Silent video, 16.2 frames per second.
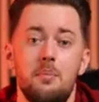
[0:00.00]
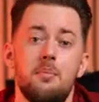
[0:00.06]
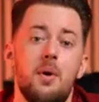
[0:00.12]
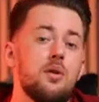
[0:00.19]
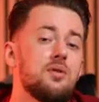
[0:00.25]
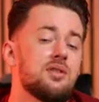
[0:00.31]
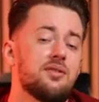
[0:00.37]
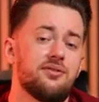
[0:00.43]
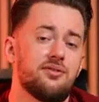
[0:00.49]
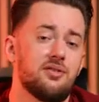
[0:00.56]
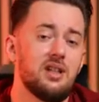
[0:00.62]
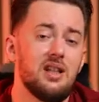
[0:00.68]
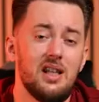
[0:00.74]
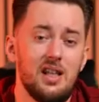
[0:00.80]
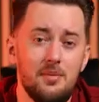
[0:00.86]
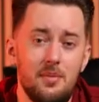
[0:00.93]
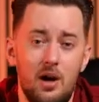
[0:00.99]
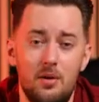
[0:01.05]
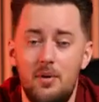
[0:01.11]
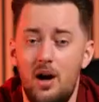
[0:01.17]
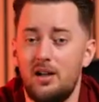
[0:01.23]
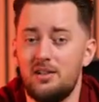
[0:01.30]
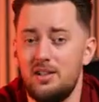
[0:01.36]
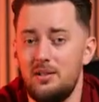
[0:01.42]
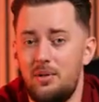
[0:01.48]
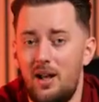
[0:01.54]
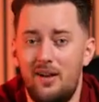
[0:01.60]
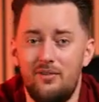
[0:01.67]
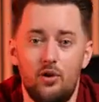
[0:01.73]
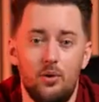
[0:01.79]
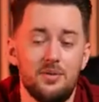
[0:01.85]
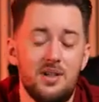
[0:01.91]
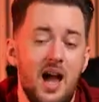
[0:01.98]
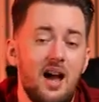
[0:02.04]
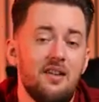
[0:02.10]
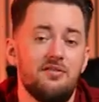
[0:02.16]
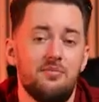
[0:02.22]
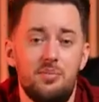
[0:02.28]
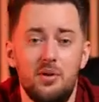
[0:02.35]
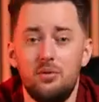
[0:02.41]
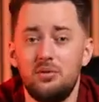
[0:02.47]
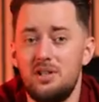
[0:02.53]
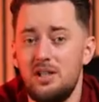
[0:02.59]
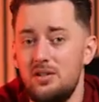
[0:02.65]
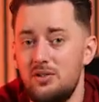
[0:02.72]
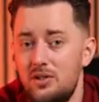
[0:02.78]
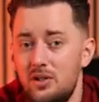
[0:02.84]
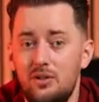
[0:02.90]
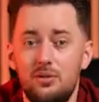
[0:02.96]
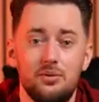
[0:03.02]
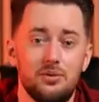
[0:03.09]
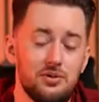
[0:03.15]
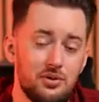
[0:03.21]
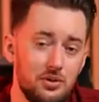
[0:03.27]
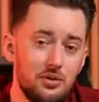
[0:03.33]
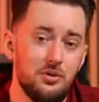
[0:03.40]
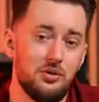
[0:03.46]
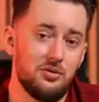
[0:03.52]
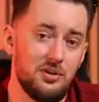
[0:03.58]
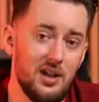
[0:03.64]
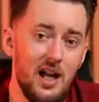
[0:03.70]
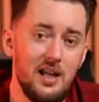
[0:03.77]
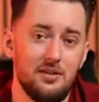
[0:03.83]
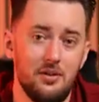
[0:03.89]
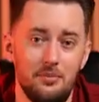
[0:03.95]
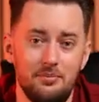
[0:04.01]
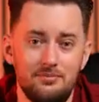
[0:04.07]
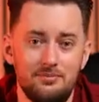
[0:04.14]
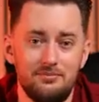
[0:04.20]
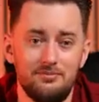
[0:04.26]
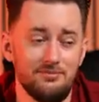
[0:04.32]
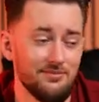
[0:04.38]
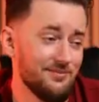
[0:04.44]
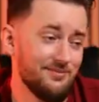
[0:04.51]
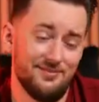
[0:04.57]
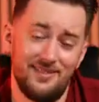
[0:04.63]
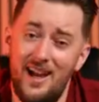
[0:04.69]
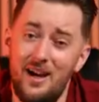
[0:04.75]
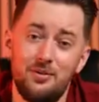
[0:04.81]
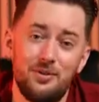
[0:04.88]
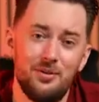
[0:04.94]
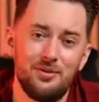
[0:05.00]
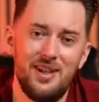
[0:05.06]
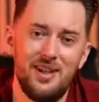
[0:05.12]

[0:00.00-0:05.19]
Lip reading: most free email marketing platforms have built-in tools to create them. How cool